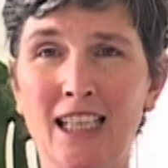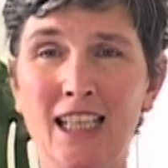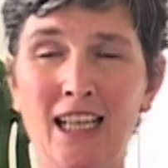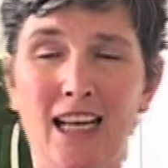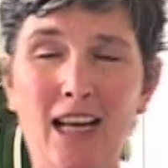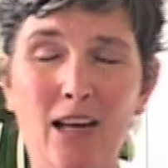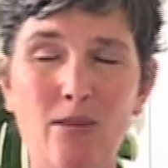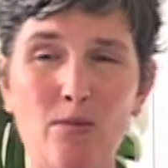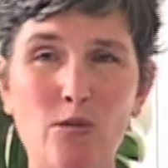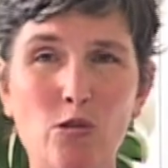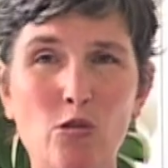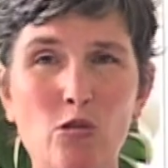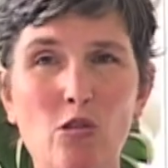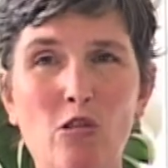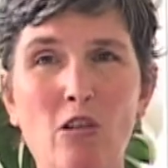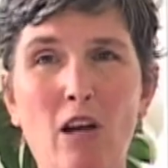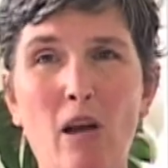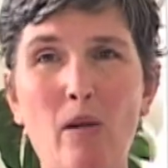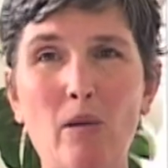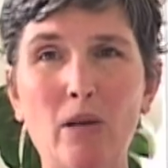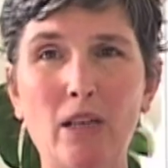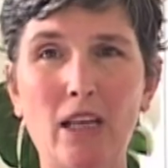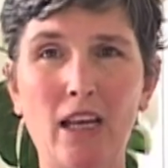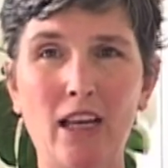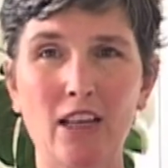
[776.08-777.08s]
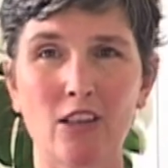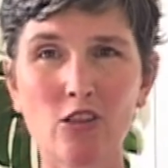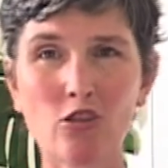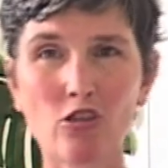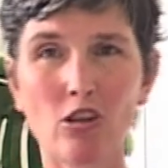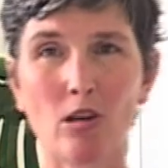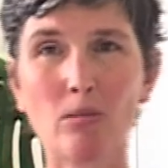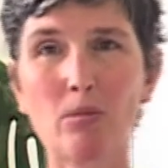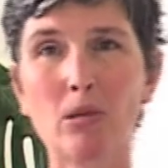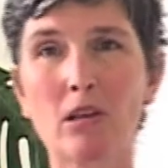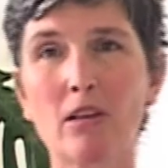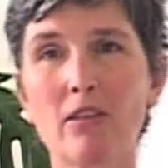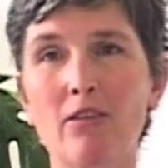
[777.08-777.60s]
I'm sure I would get in
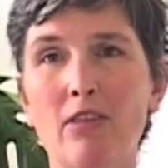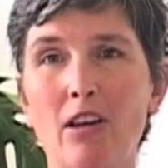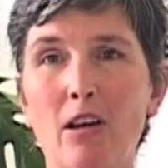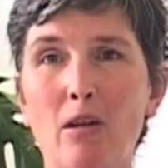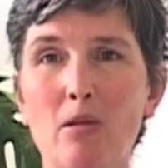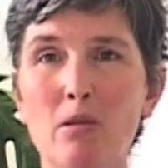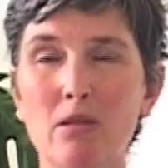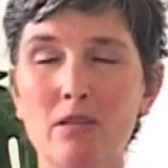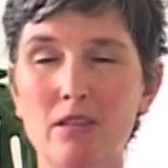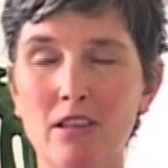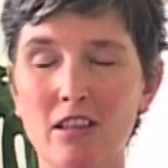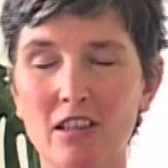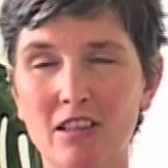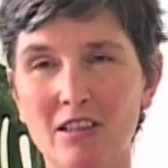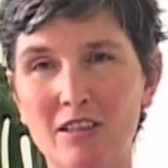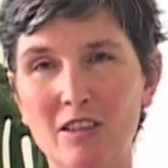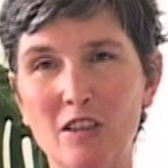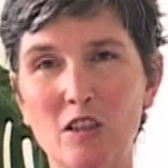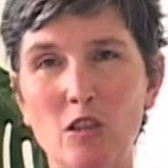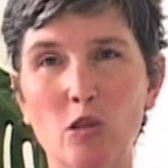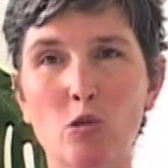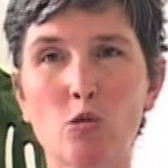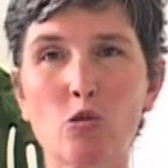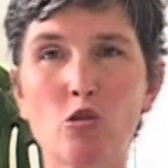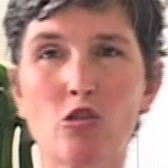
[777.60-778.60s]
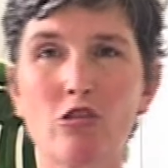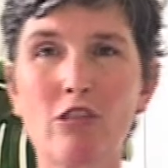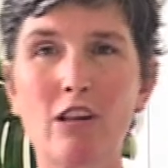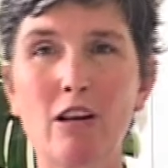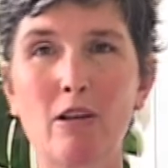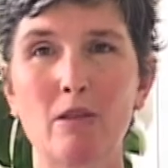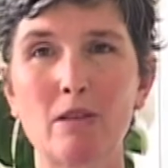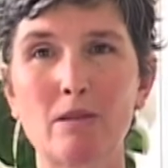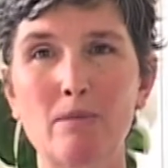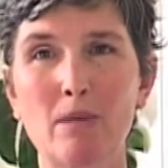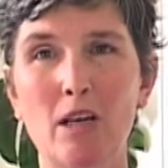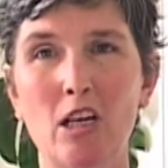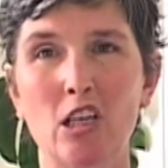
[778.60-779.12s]
trouble if I was a soldier and I
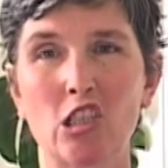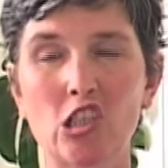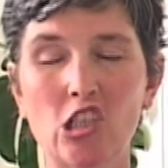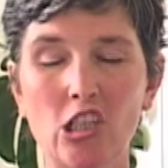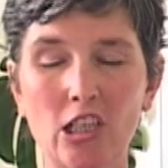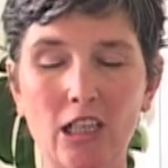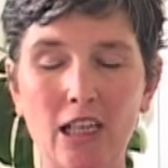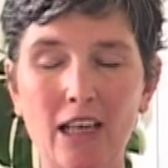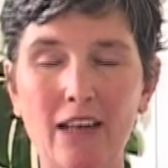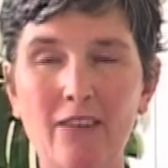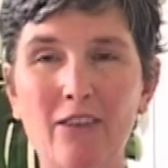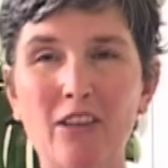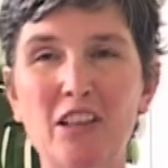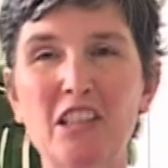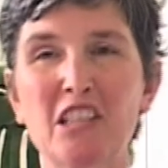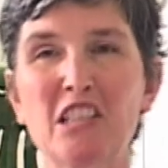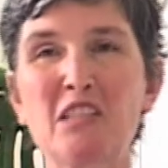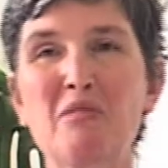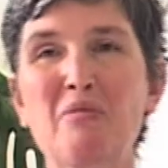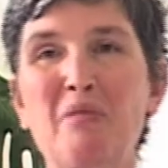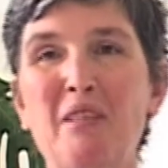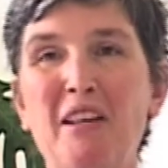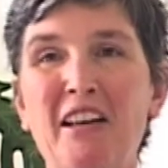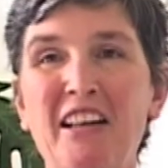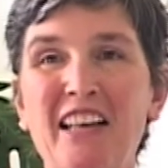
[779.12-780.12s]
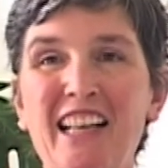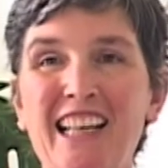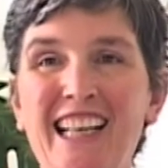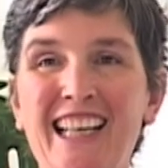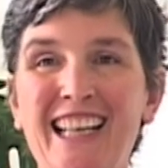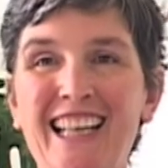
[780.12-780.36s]
was marching like this, but